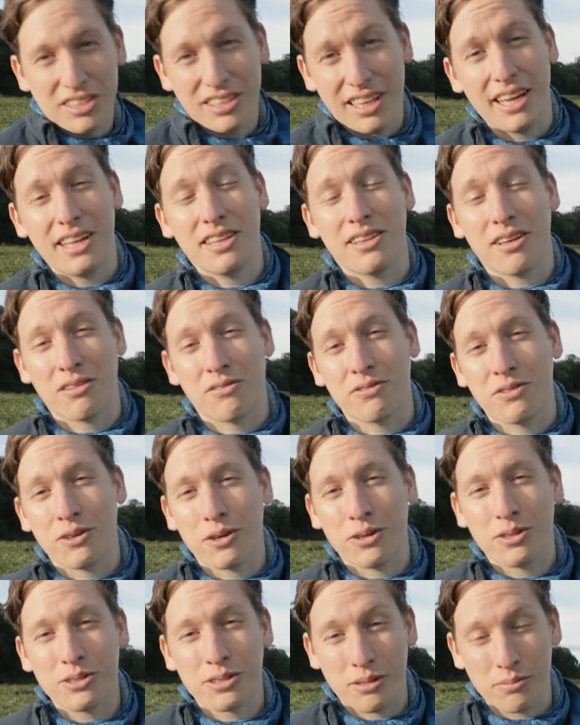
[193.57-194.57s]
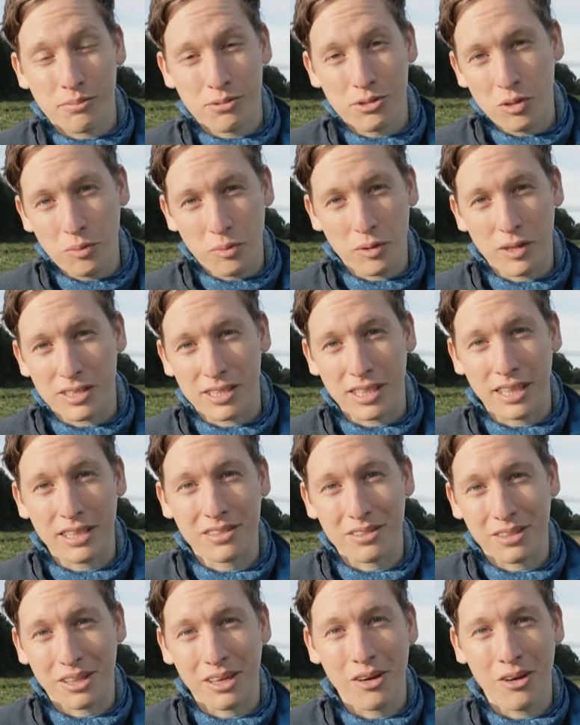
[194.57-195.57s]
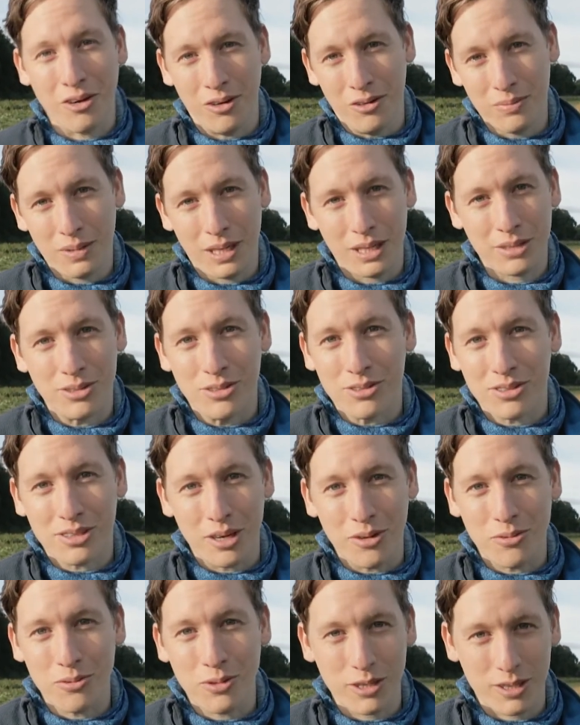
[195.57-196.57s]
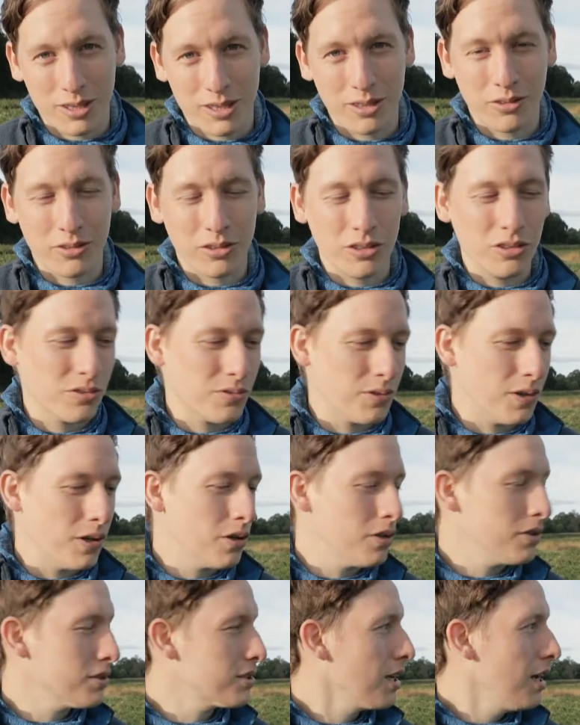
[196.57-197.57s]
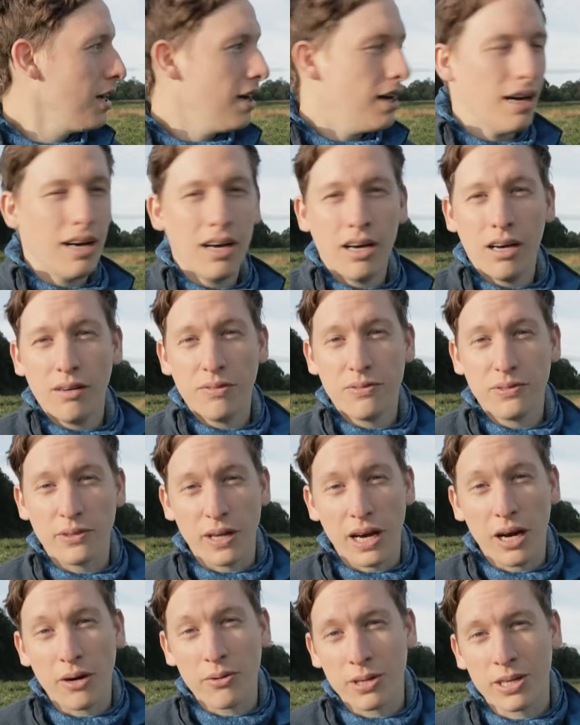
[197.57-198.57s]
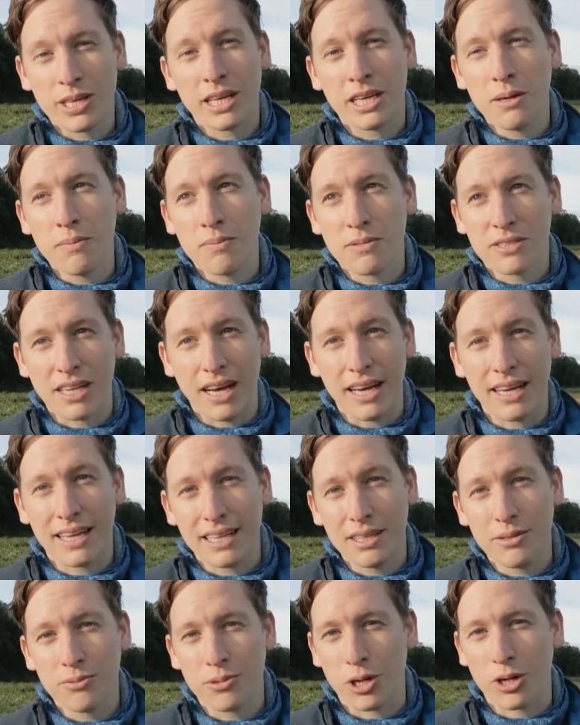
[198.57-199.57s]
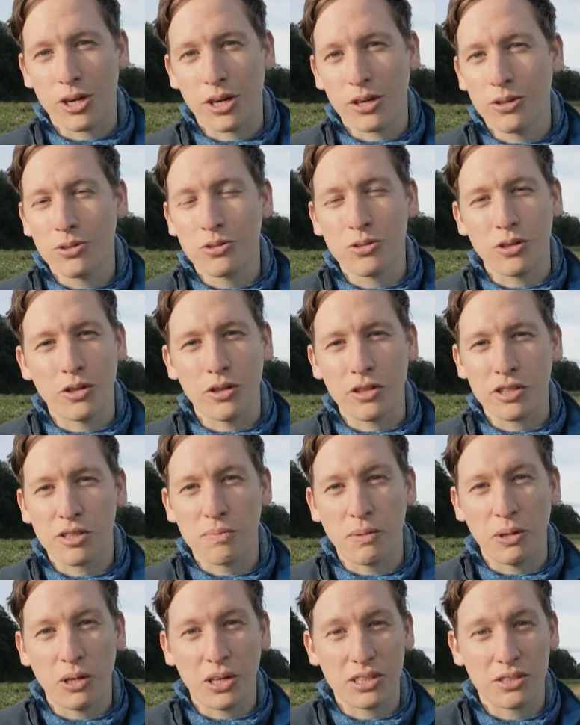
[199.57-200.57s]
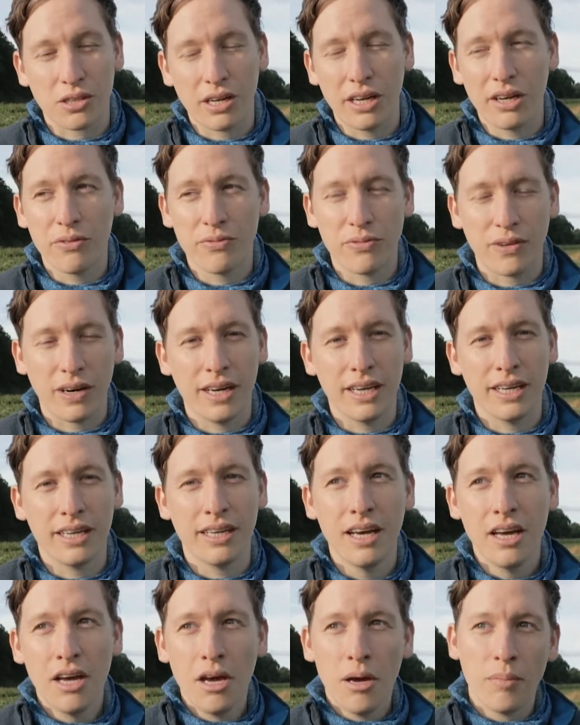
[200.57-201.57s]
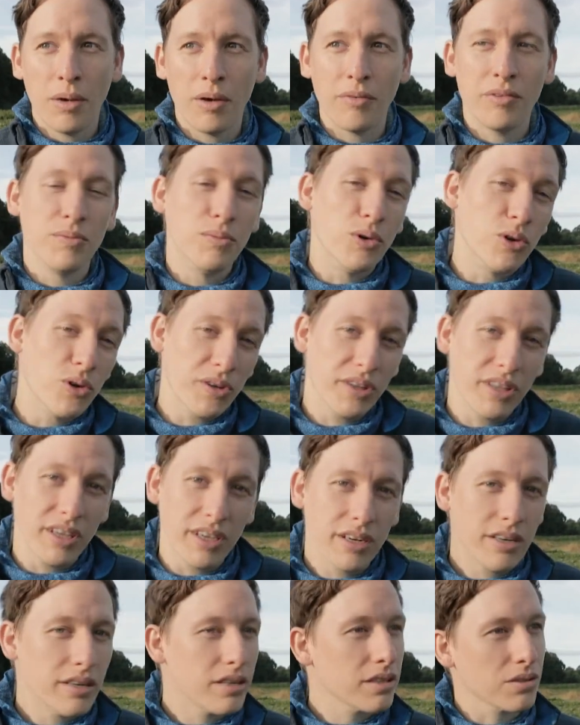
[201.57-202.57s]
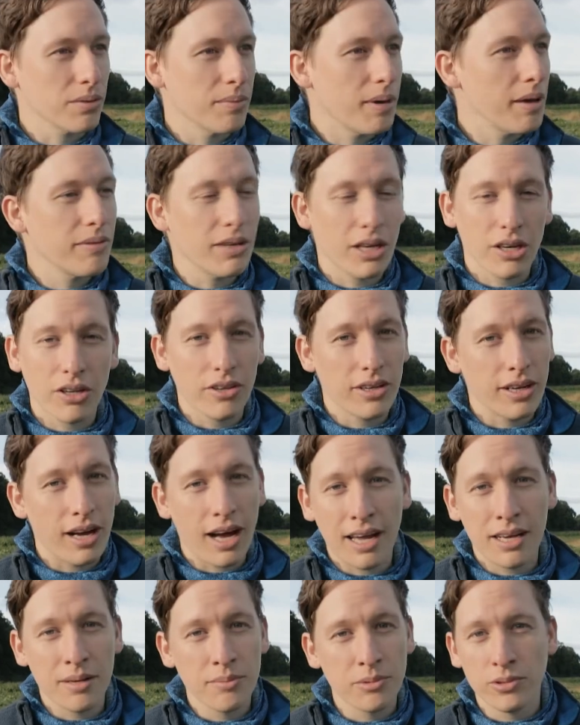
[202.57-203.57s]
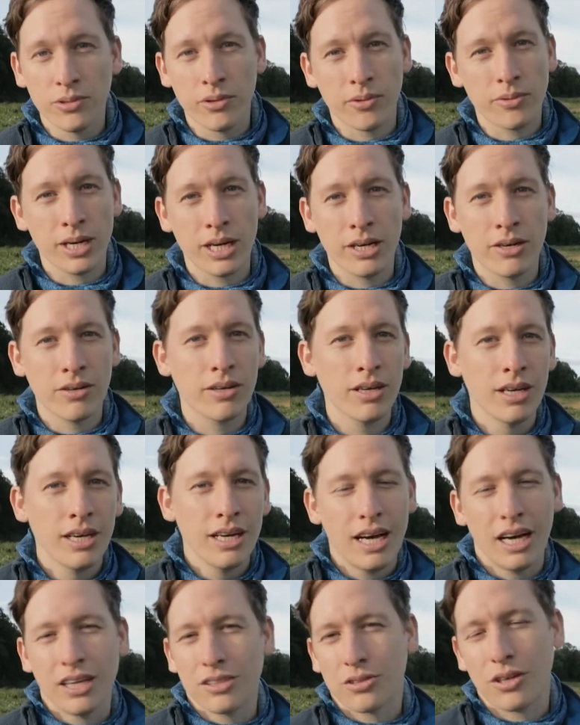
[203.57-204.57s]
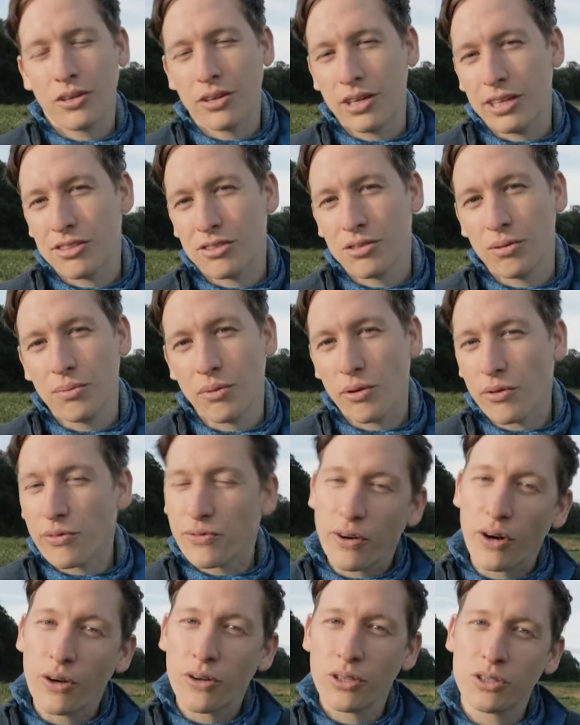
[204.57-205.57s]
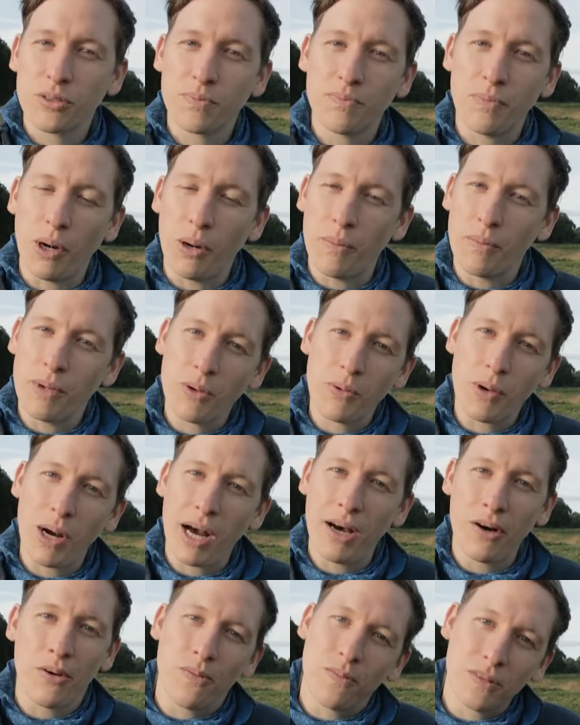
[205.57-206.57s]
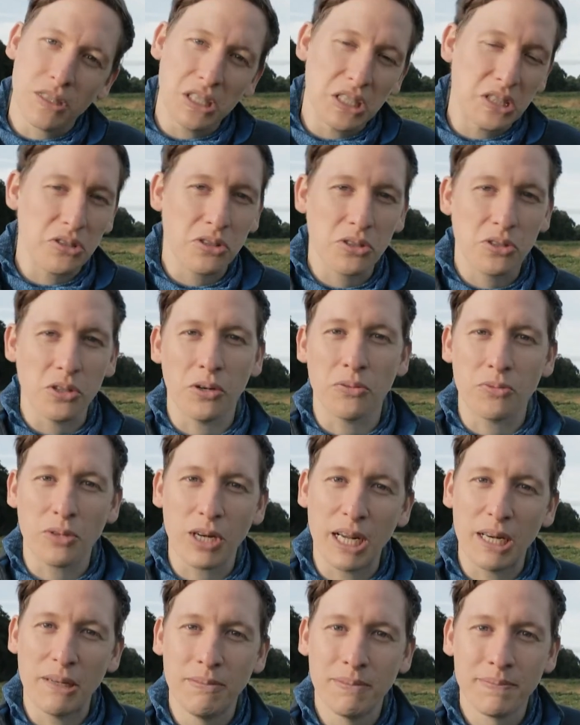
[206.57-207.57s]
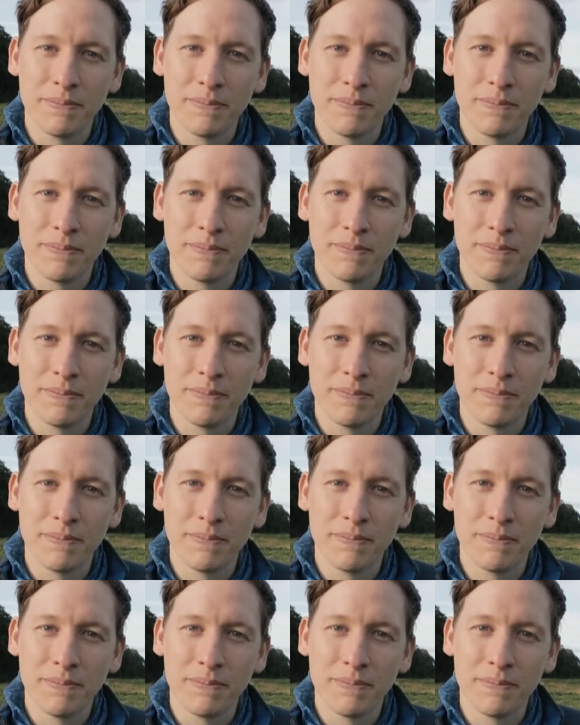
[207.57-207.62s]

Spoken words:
the edited photos. I'm super excited to get home and just get working on those photos. For now, we're gonna keep cycling. We're gonna go to another spot and try to find maybe more deers or maybe another animal around and try to get some more photos. But meanwhile, let's just go and ride.